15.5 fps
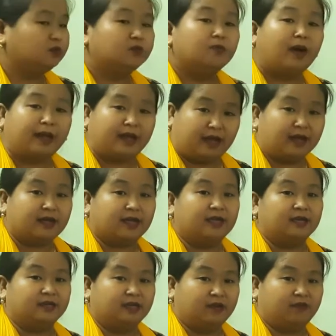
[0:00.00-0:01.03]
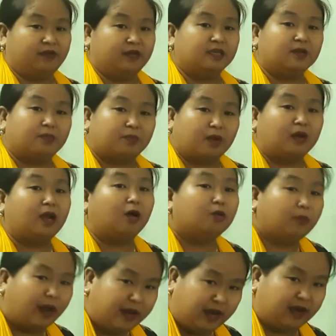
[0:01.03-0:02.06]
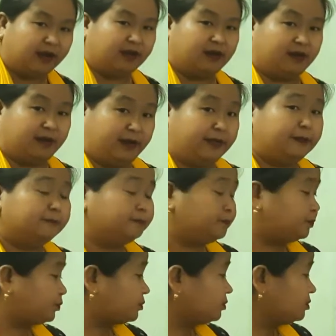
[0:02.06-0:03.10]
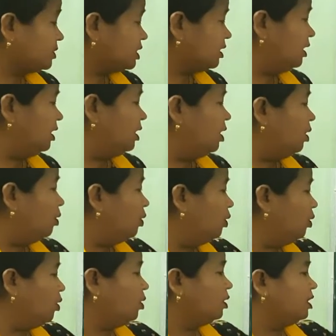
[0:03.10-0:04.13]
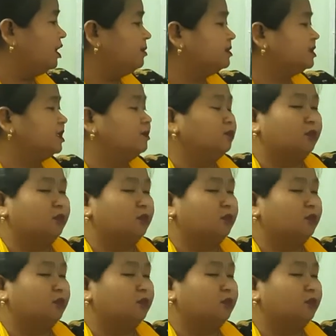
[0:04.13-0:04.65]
to my uncle, referring the pronoun my uncle, right? Who lives in